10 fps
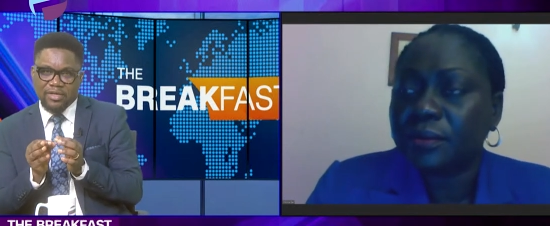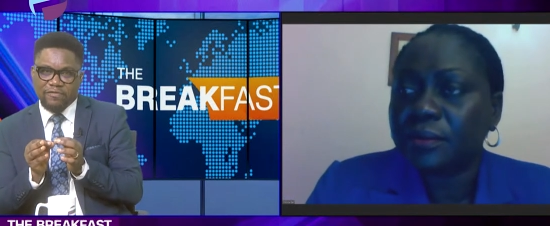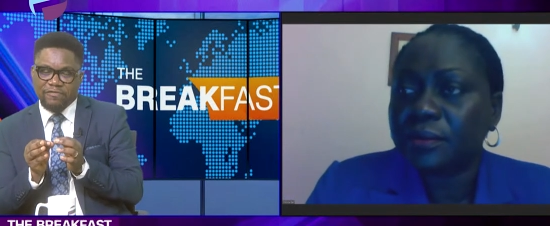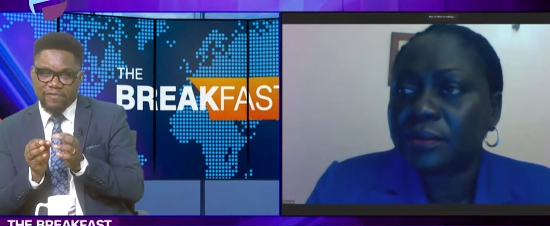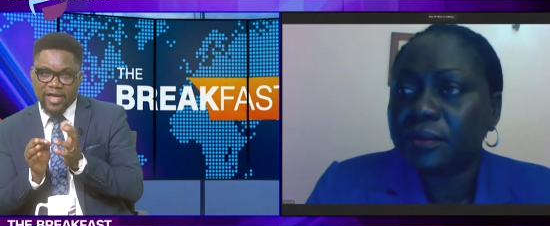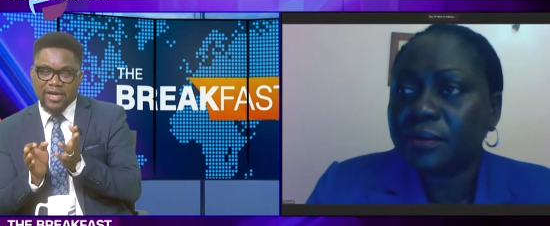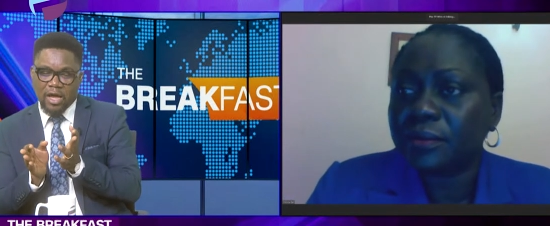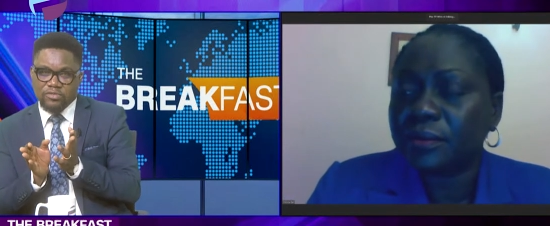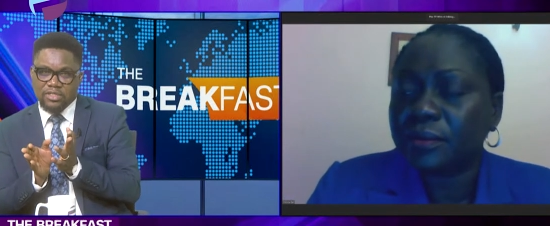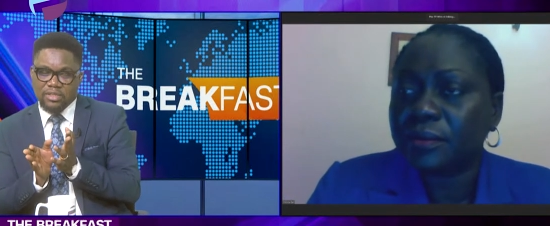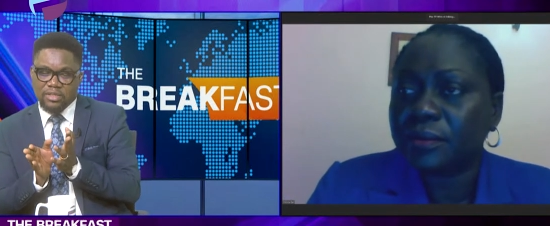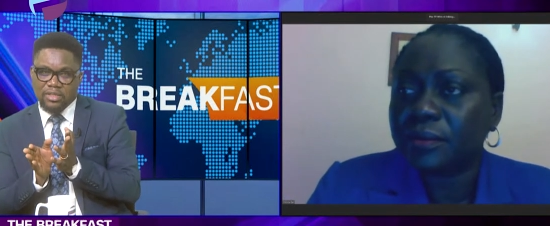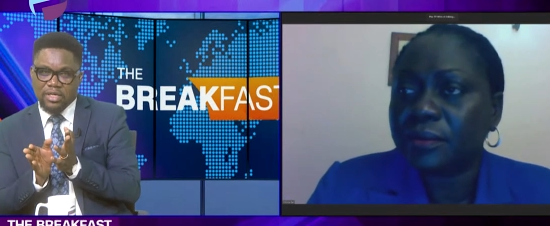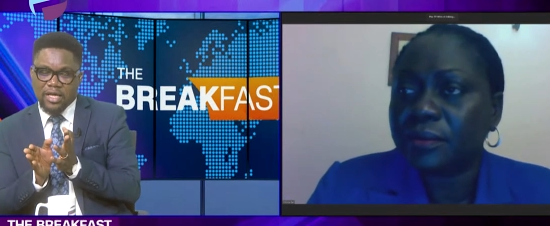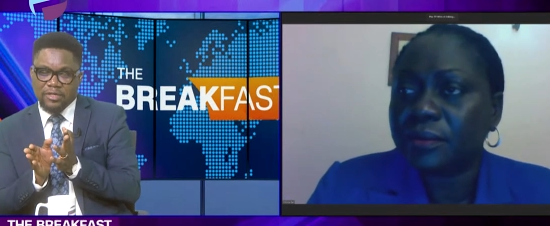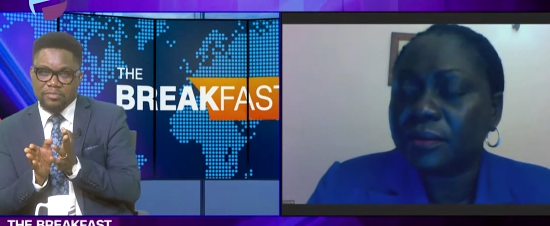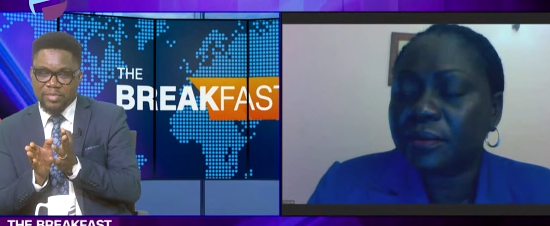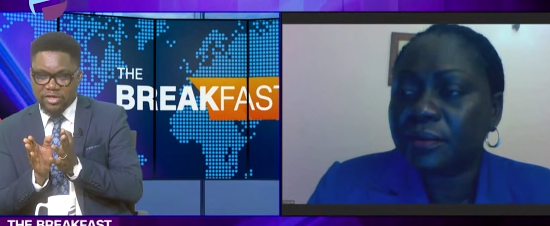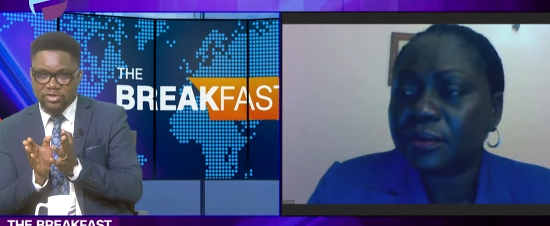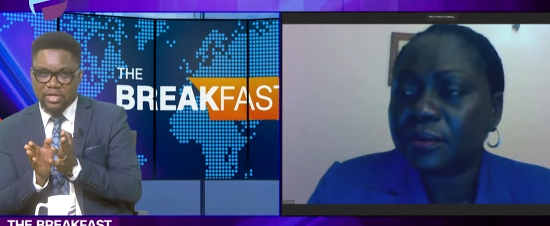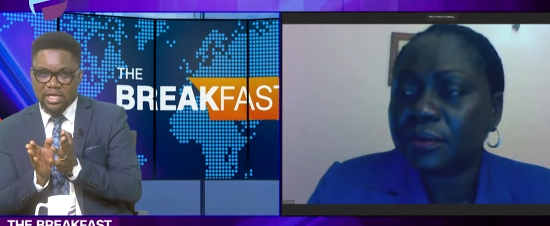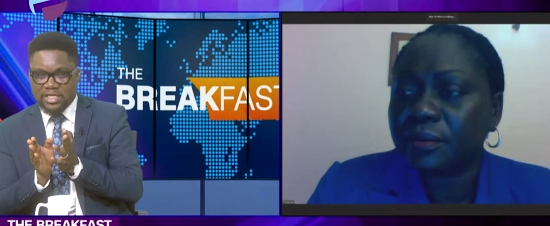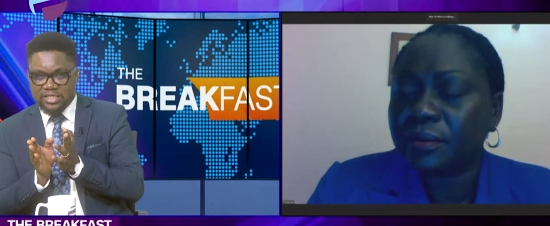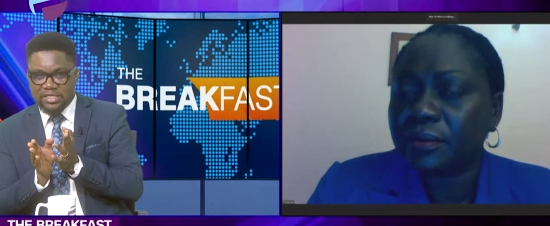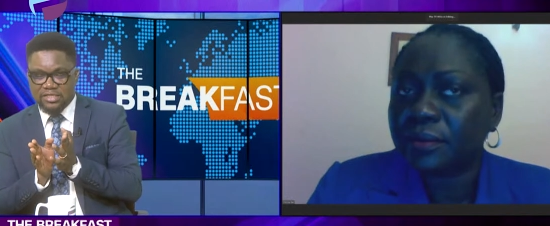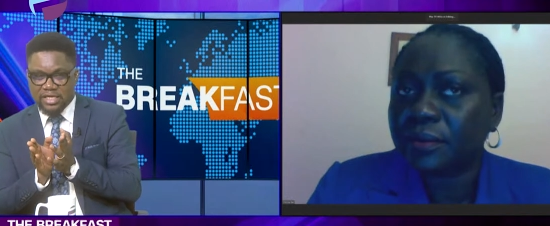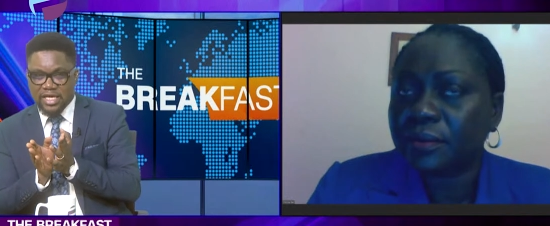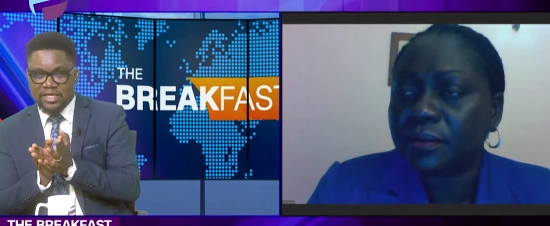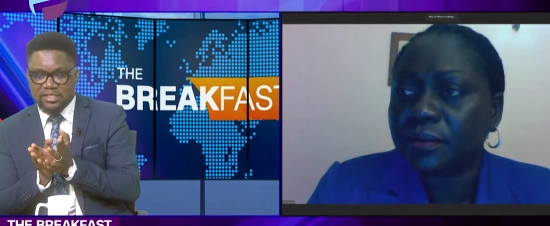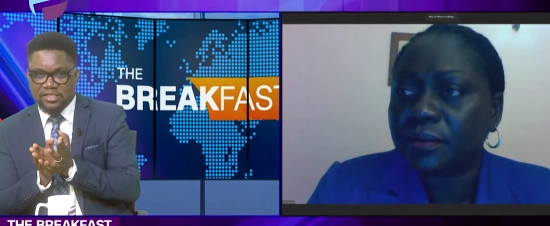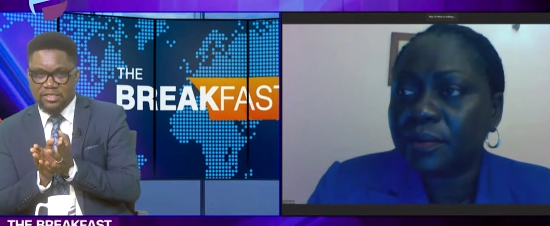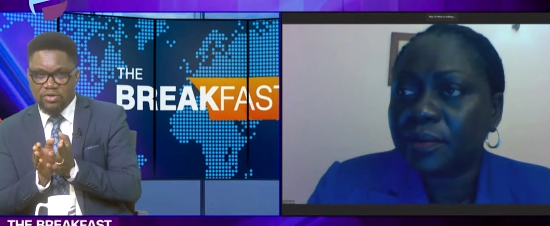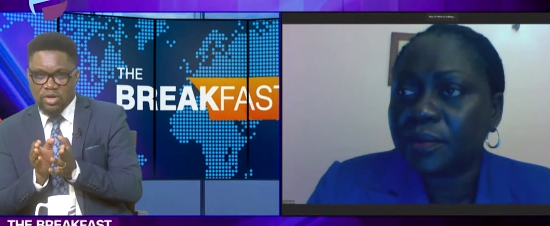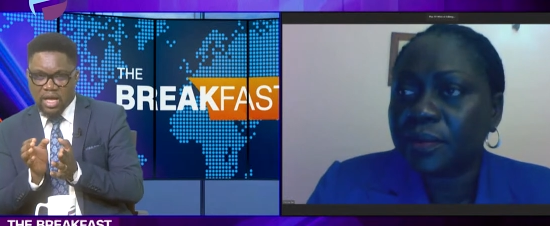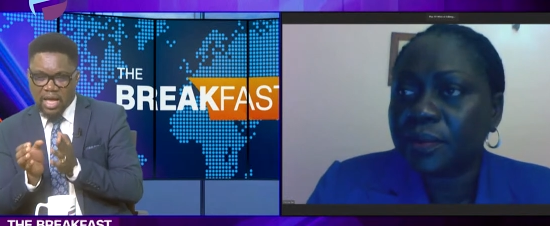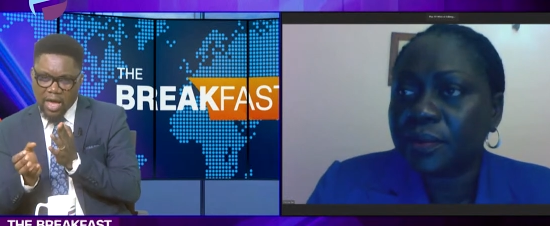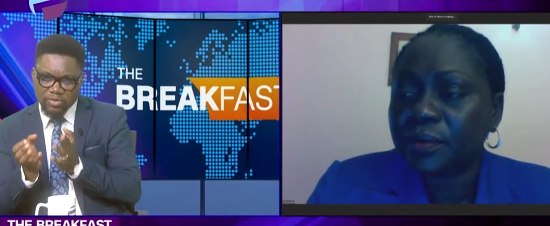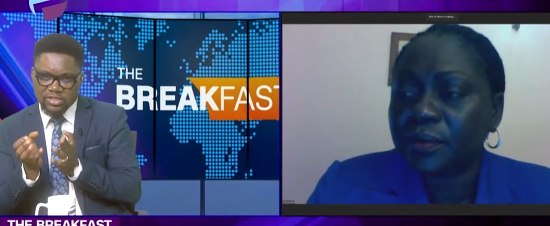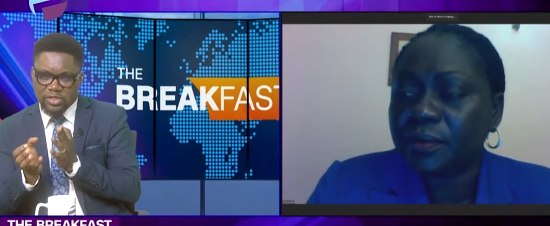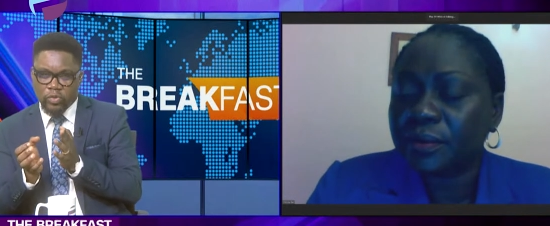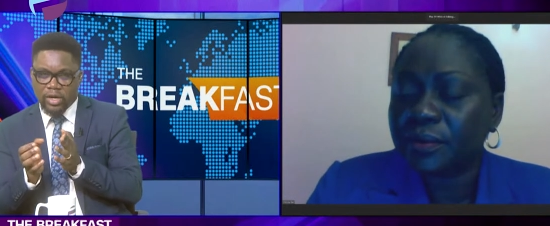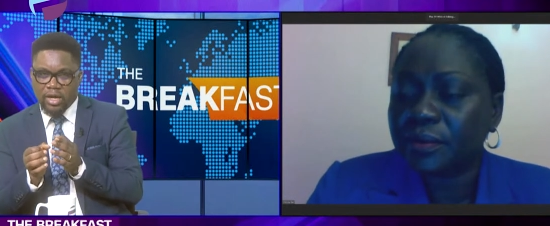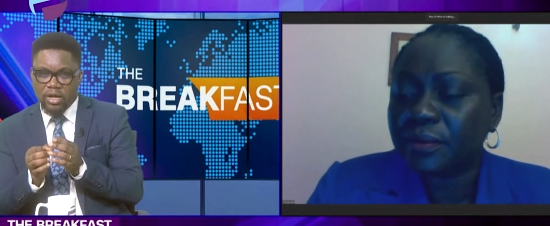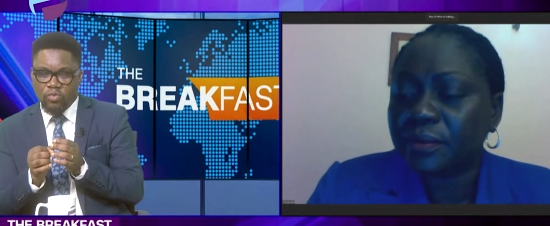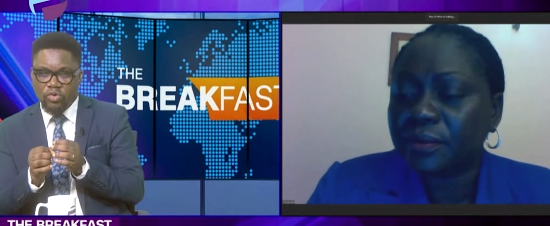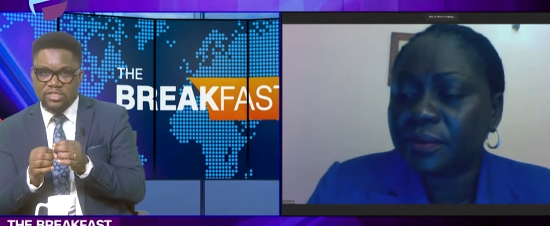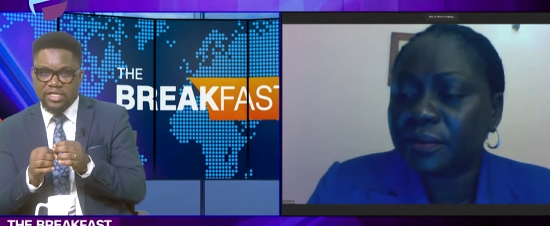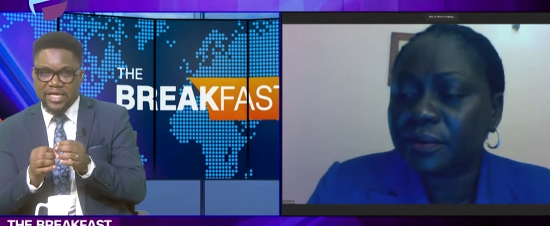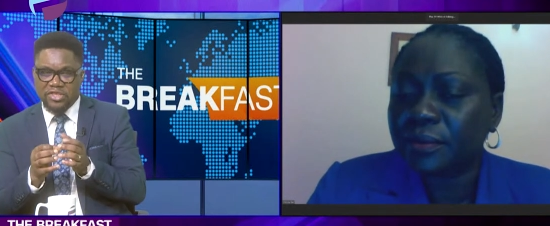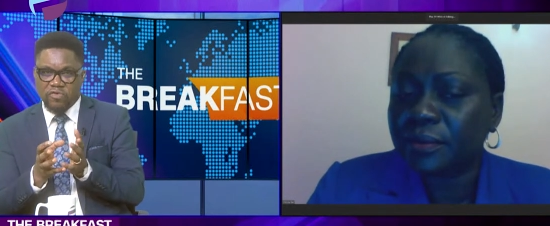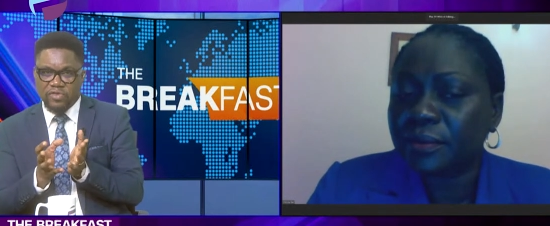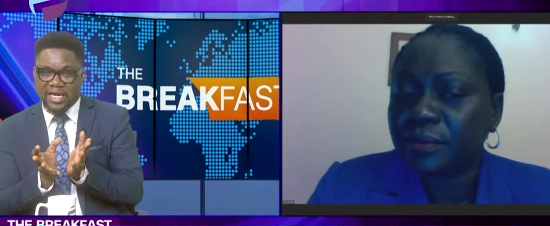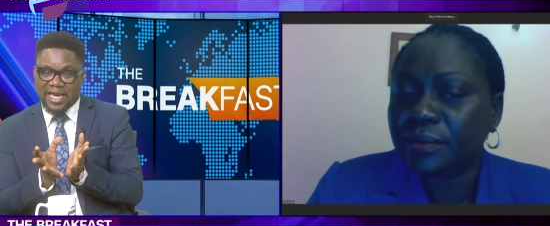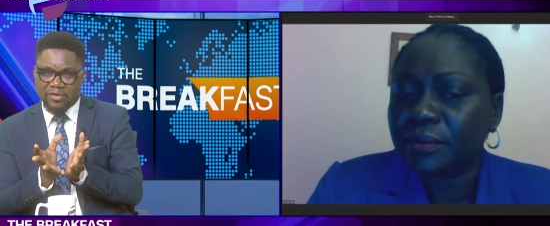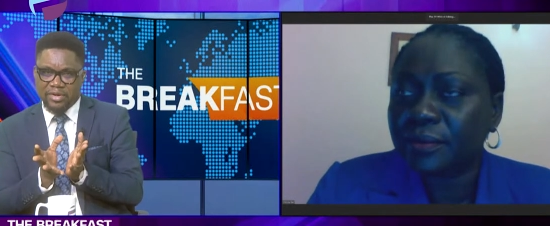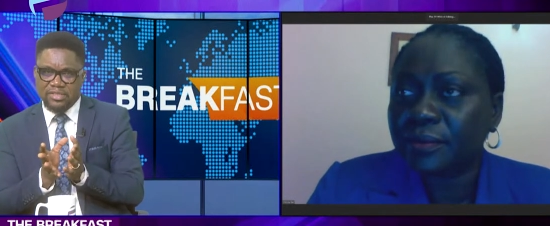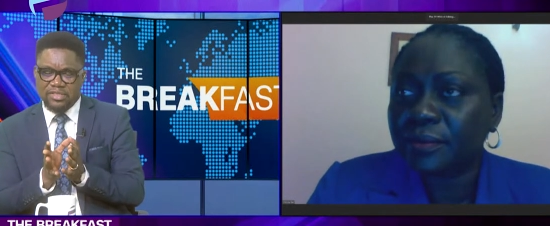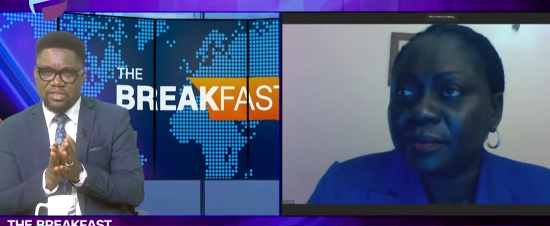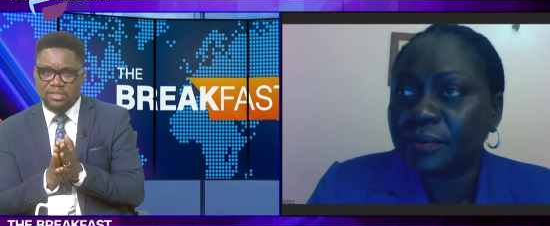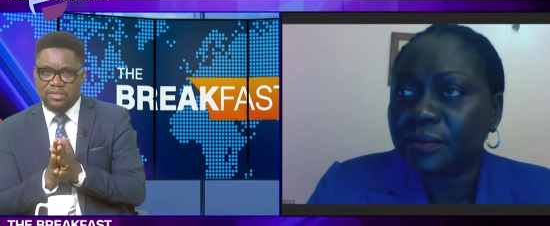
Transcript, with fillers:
Speaker 1: find out and make sure that this is the case? How does it work? What's the nature of the clearance?